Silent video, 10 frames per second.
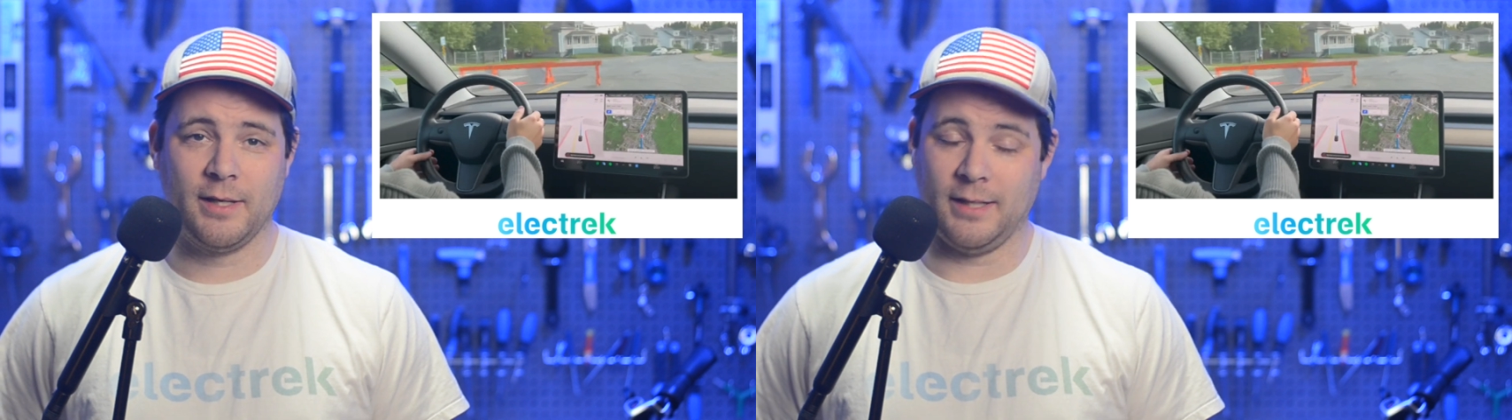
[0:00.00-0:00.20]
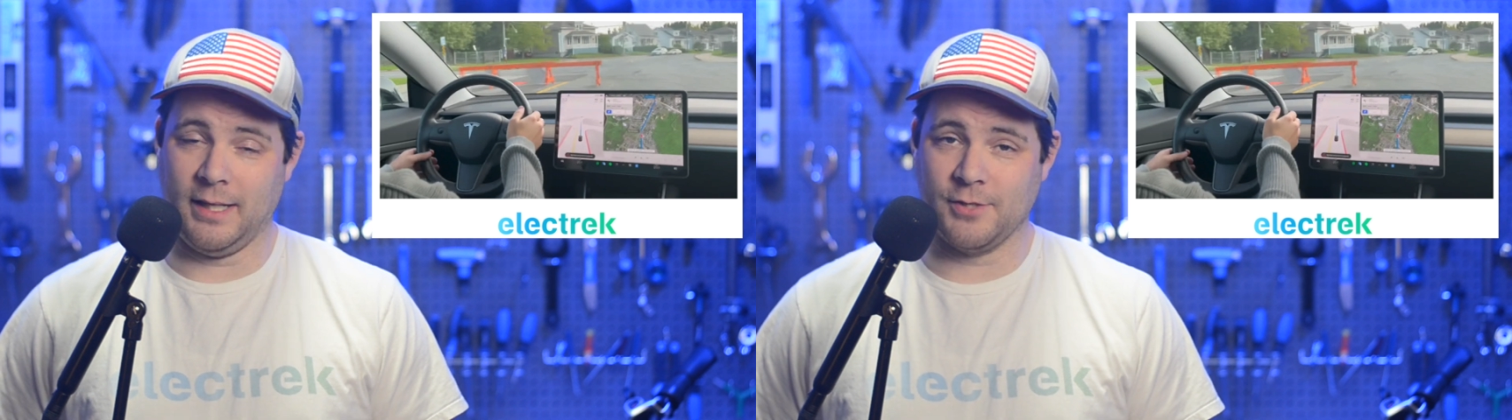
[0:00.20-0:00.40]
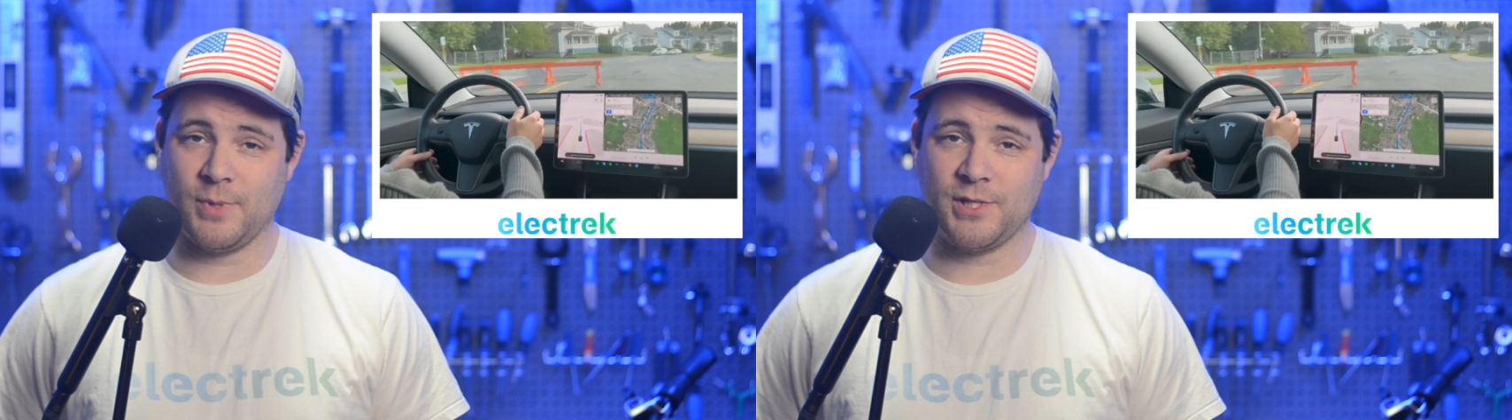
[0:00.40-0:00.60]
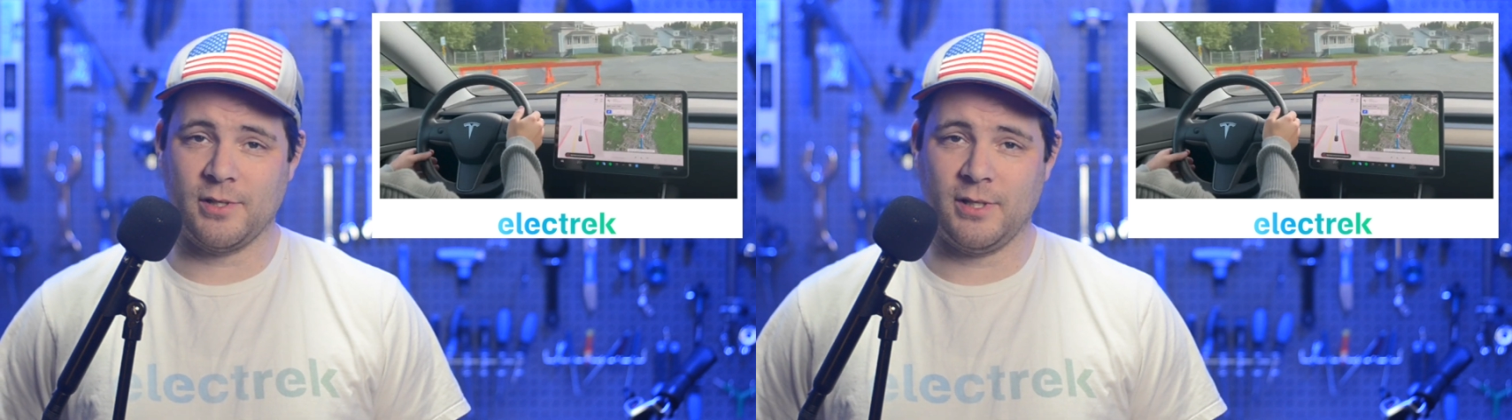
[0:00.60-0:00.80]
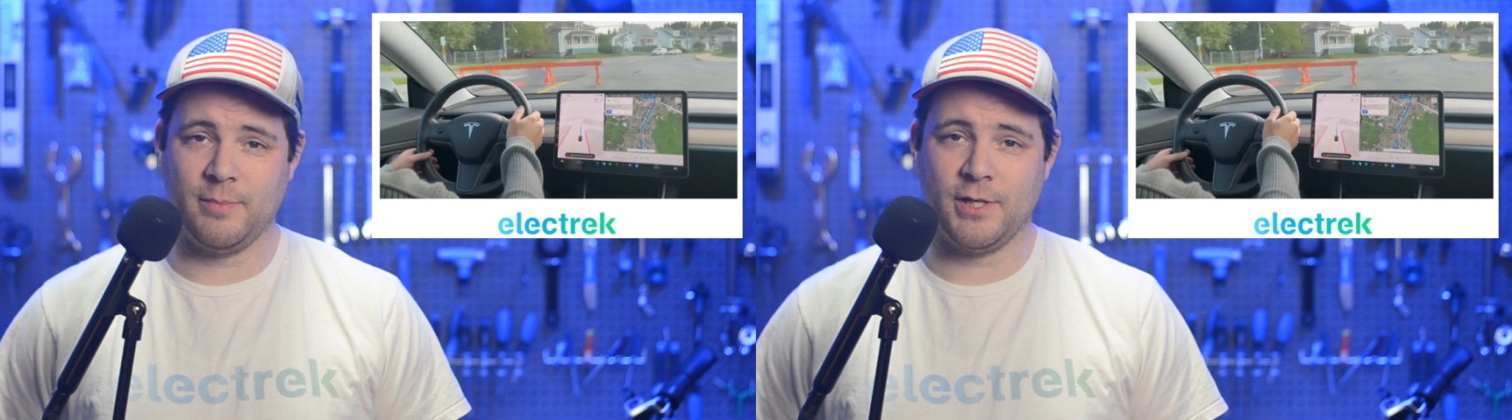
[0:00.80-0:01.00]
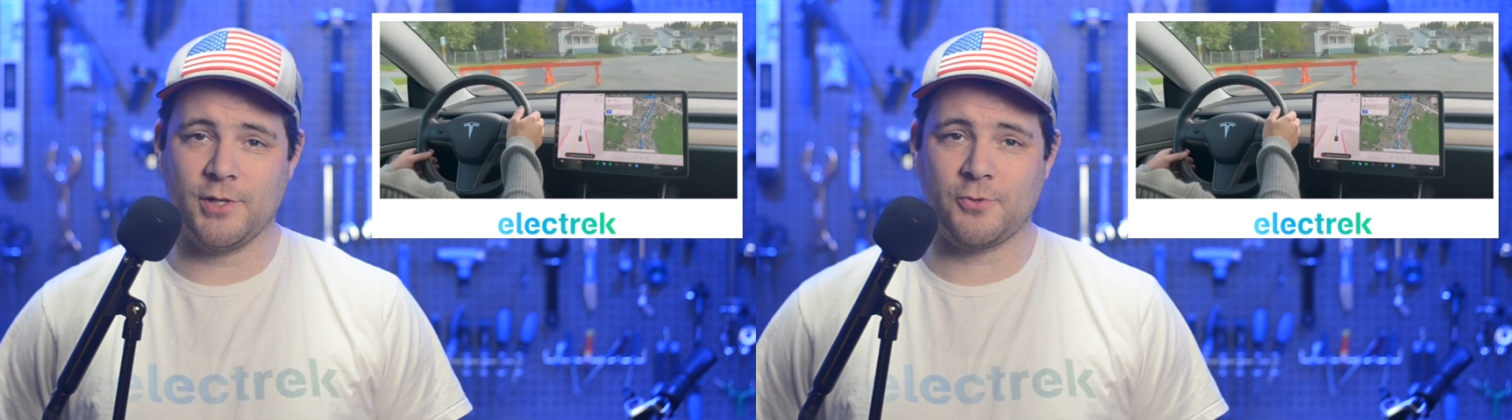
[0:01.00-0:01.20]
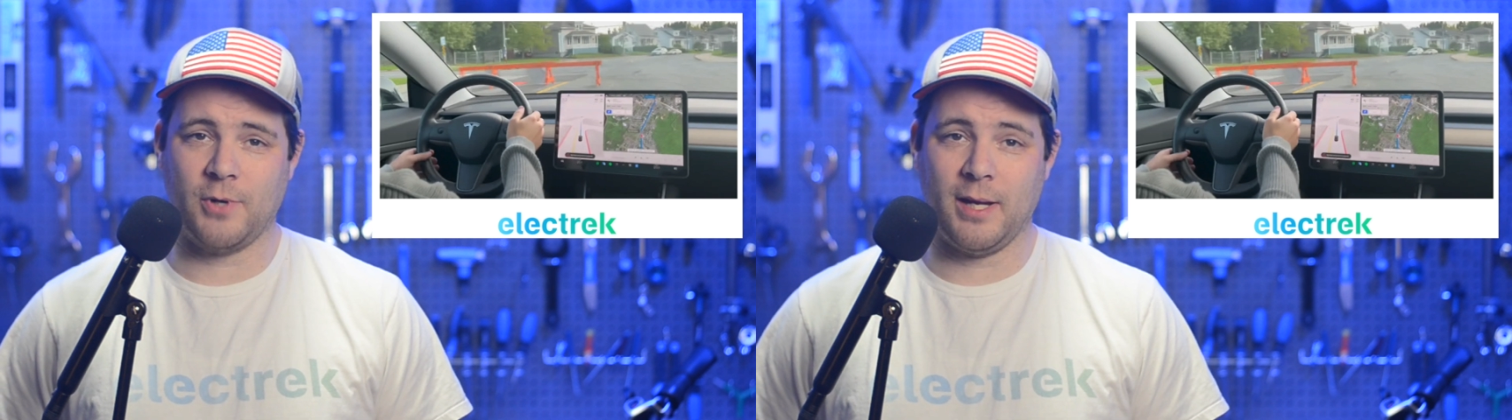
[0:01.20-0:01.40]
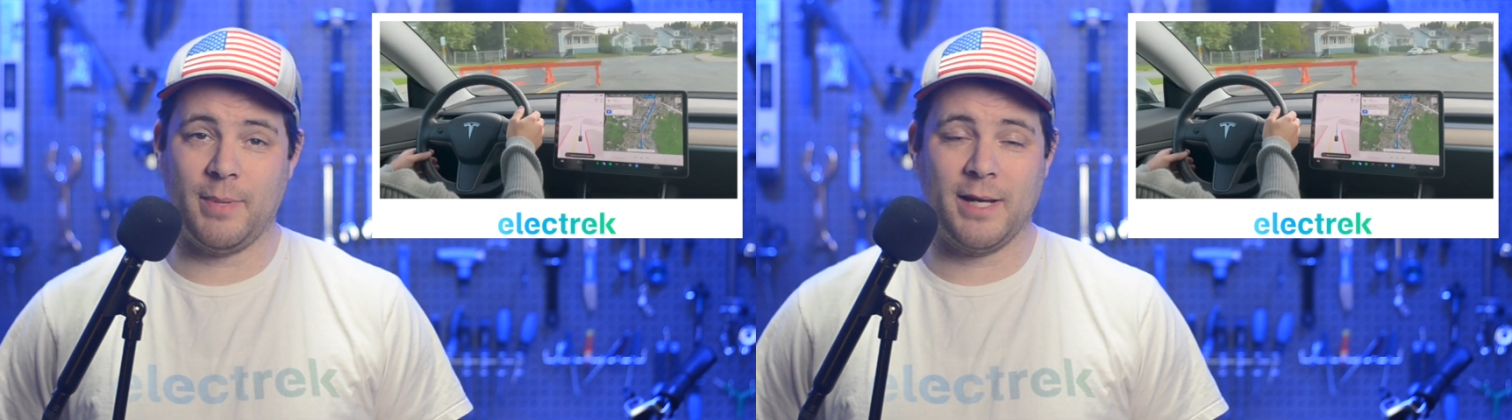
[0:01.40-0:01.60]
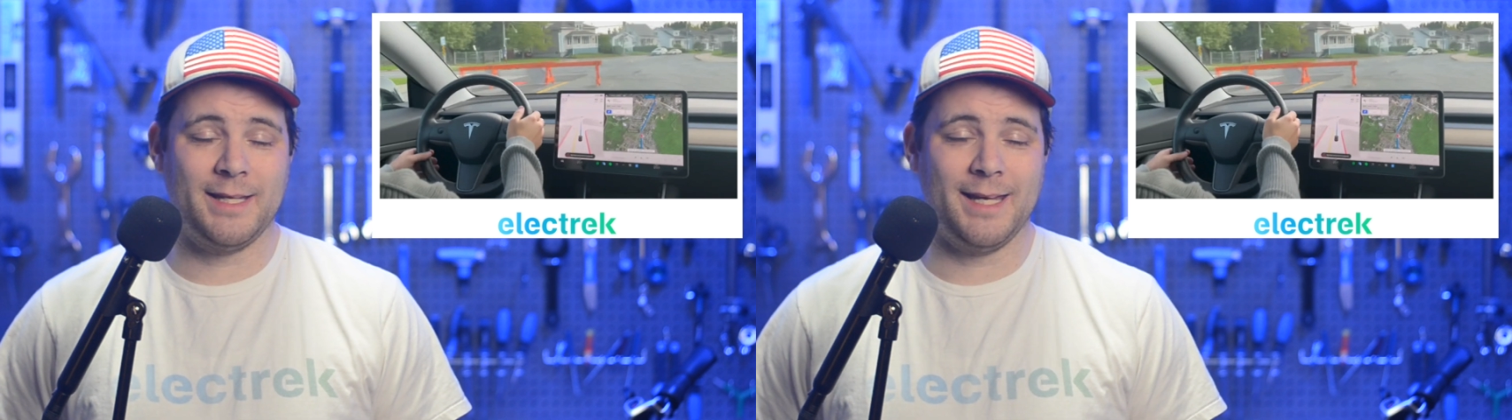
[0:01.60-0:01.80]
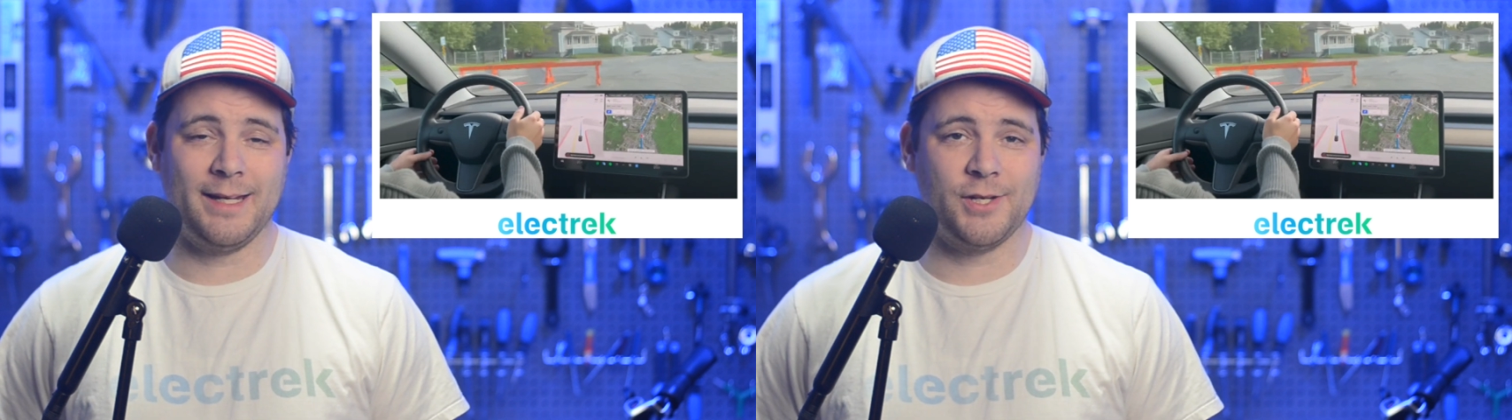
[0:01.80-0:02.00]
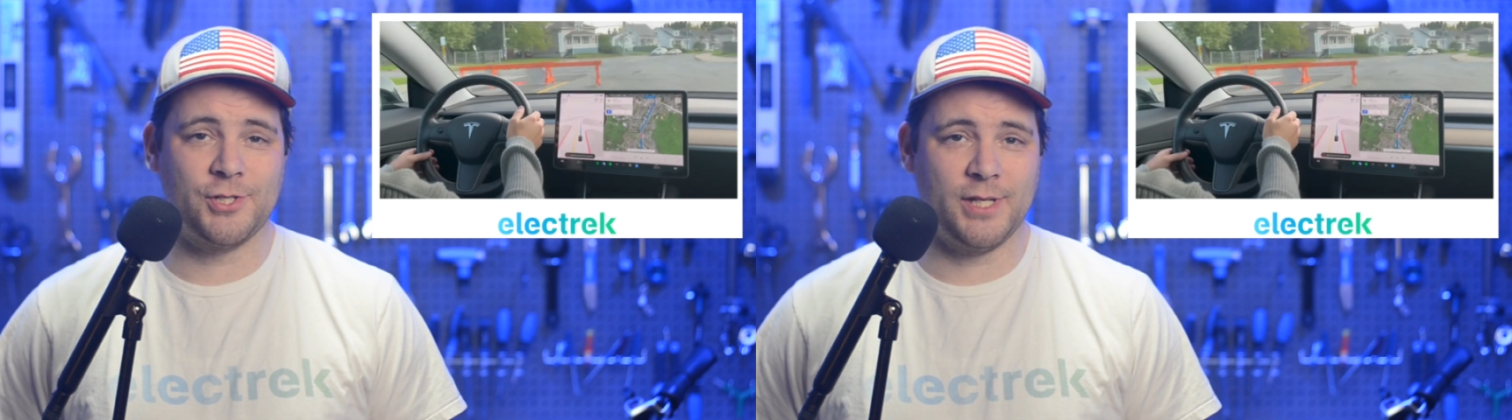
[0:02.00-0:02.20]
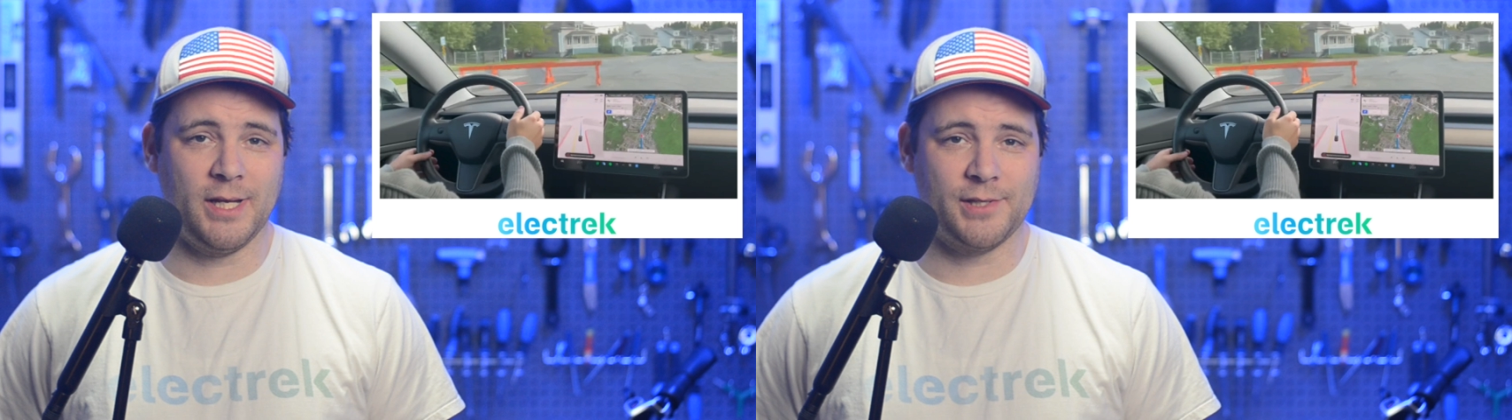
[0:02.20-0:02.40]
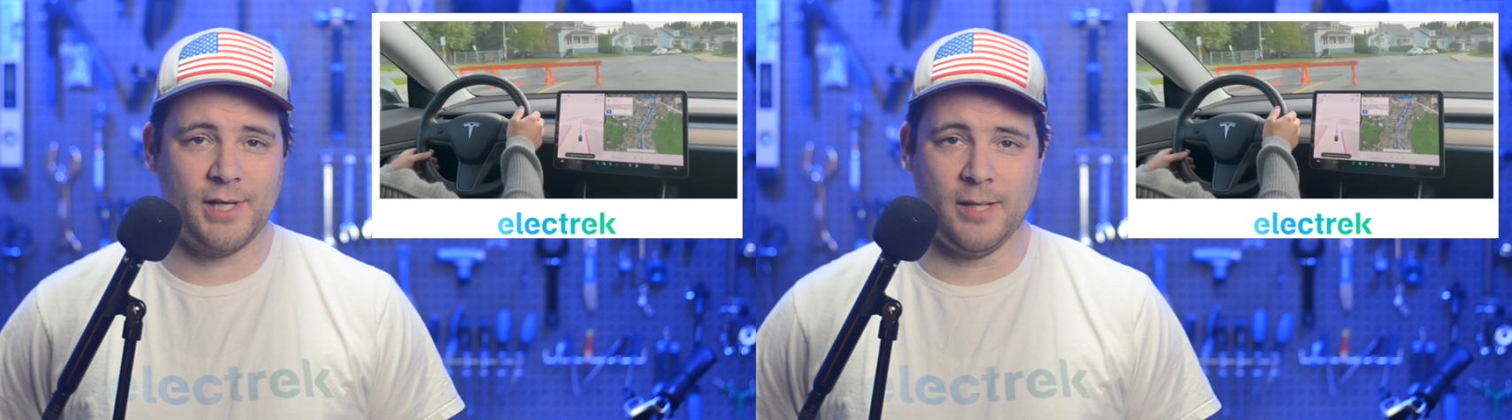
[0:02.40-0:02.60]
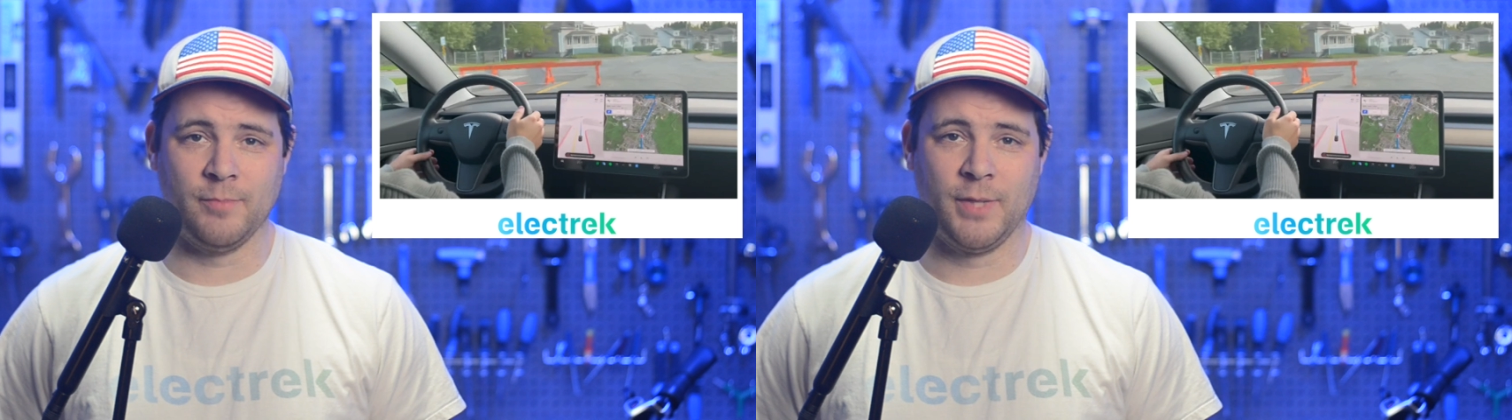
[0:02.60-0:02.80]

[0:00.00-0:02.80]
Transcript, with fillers: that has recently been described by the NHTSA.